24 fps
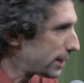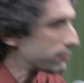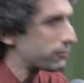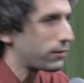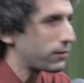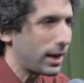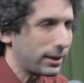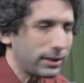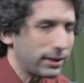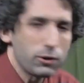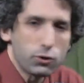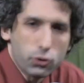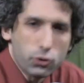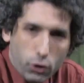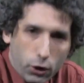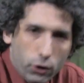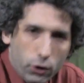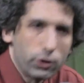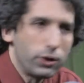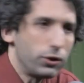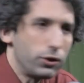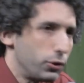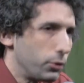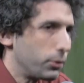In fact, I
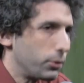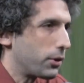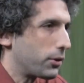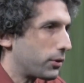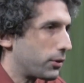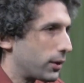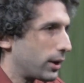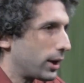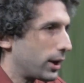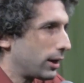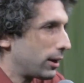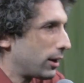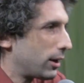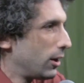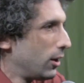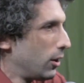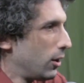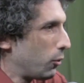started to do the thing